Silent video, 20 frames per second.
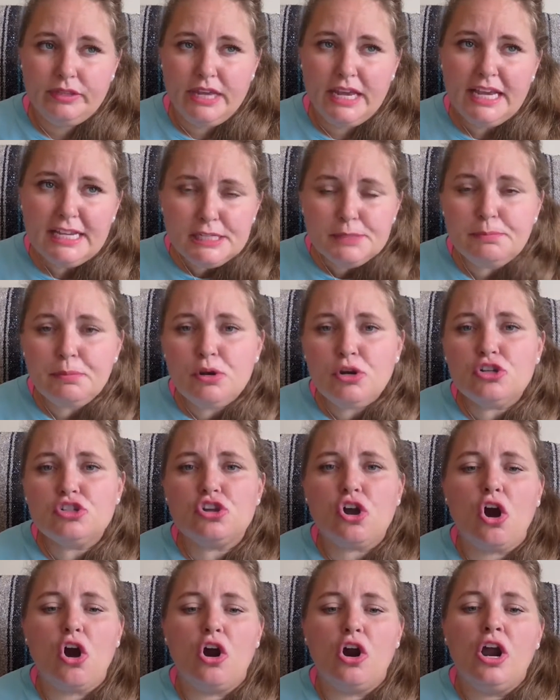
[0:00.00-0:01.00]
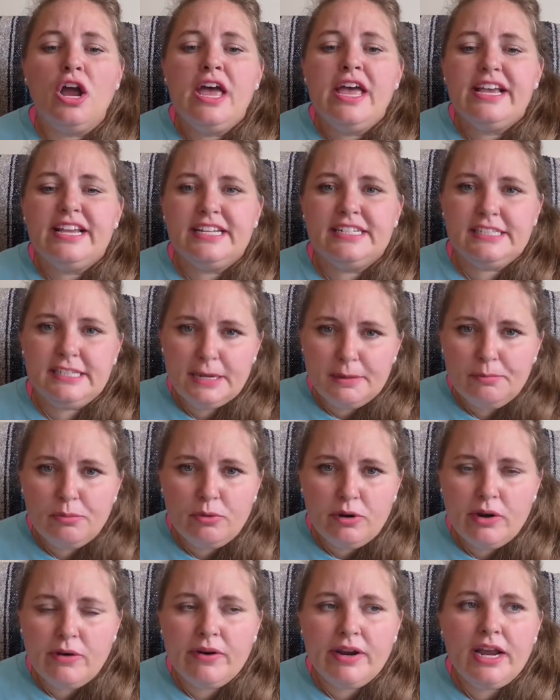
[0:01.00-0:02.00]
His books are
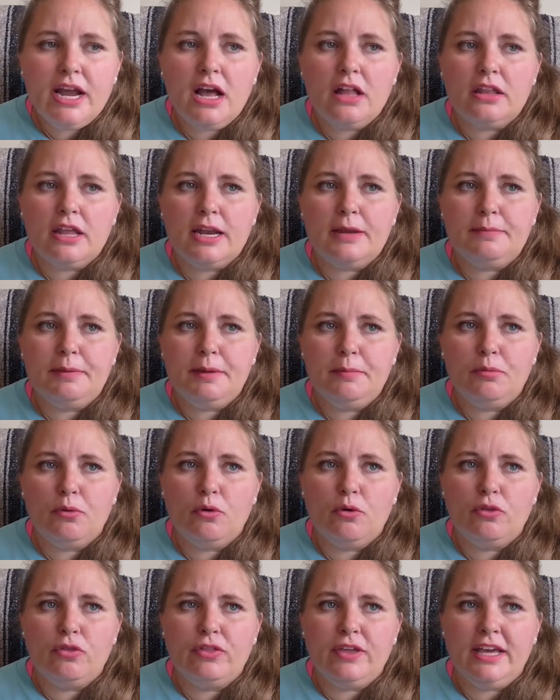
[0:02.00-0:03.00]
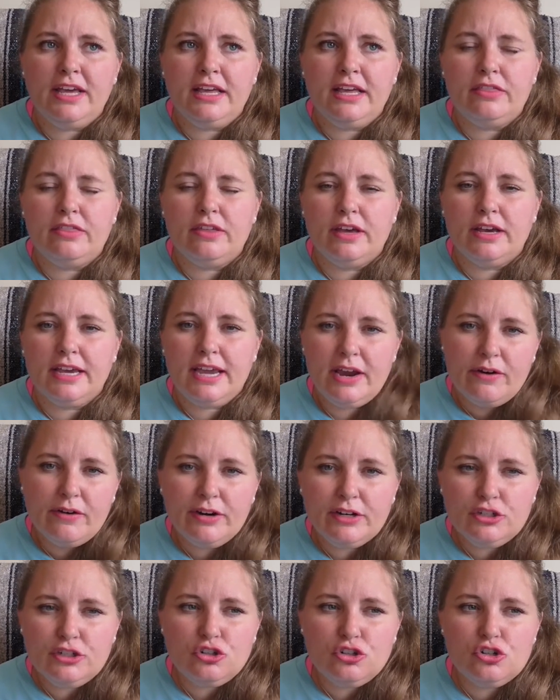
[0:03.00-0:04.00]
contemporary. A lot of people think the
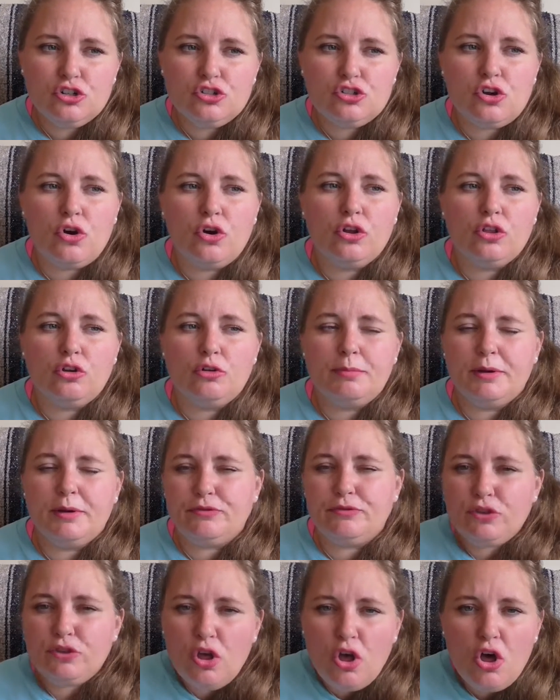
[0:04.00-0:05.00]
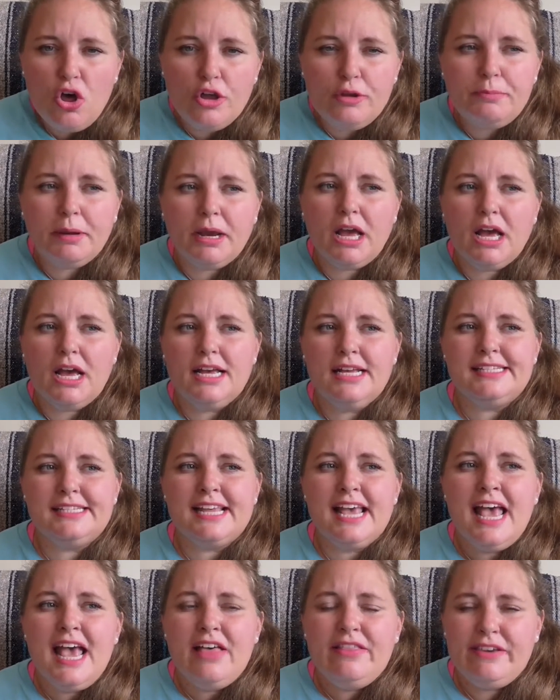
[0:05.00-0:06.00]
characters are a little bit flawed because
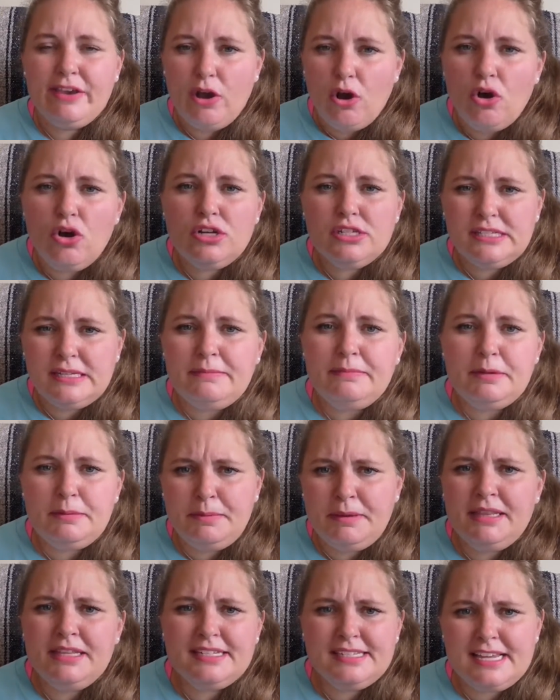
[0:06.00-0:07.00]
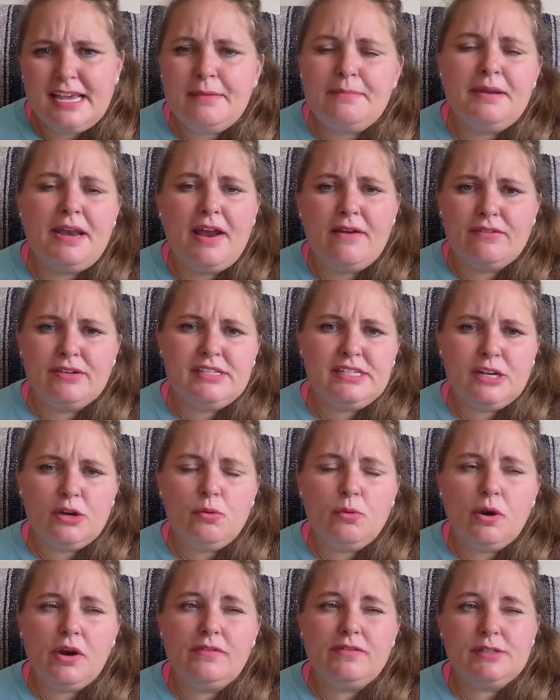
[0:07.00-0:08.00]
they all seem to be the same in every single
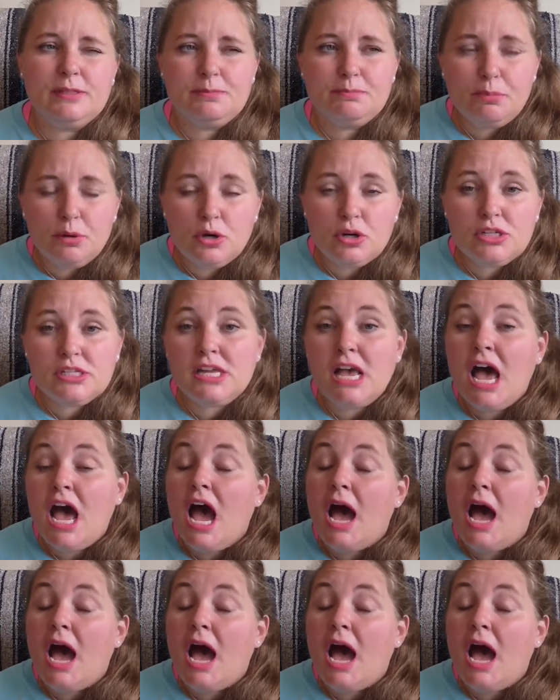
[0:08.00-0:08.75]
one of his books.